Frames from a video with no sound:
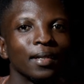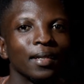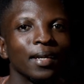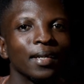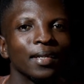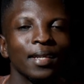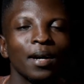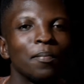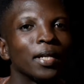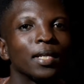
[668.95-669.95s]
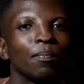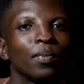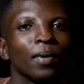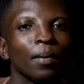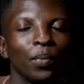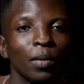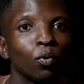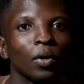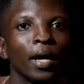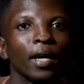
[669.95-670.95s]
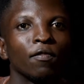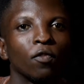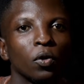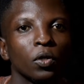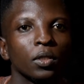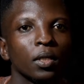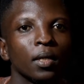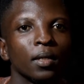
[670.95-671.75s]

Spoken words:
there are better people ahead for us.